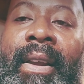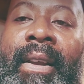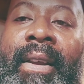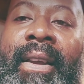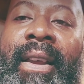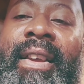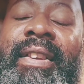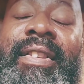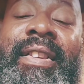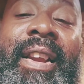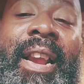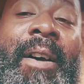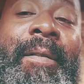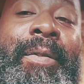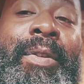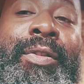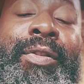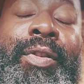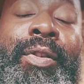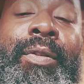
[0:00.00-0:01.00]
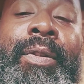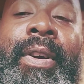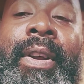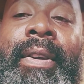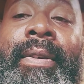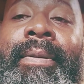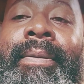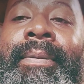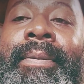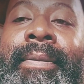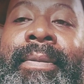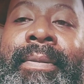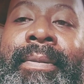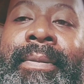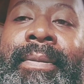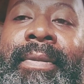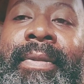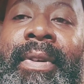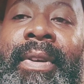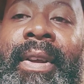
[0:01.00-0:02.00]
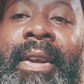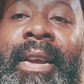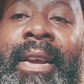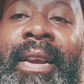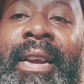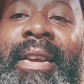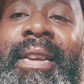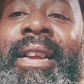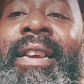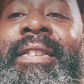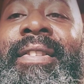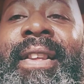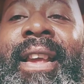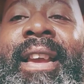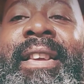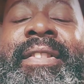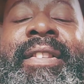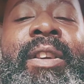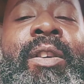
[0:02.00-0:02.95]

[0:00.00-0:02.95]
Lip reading: It's levels to it, and that's things that